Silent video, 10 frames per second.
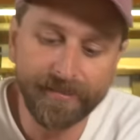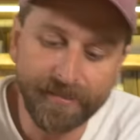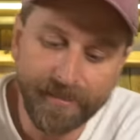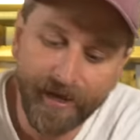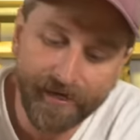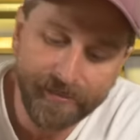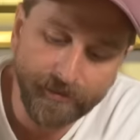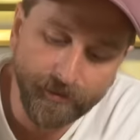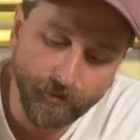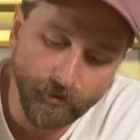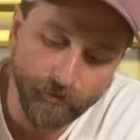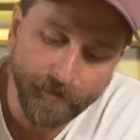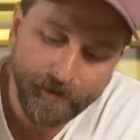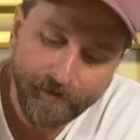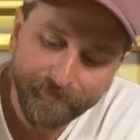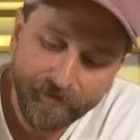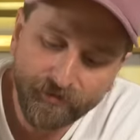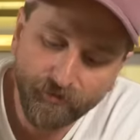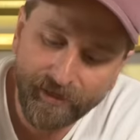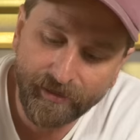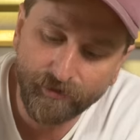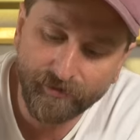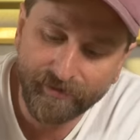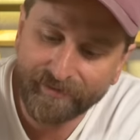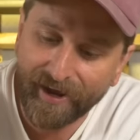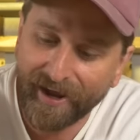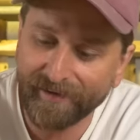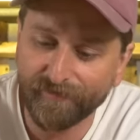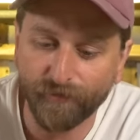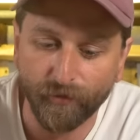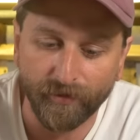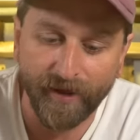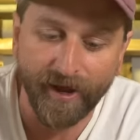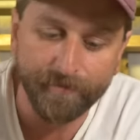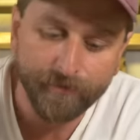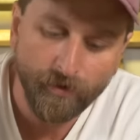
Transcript: this nice little, this great little design for that,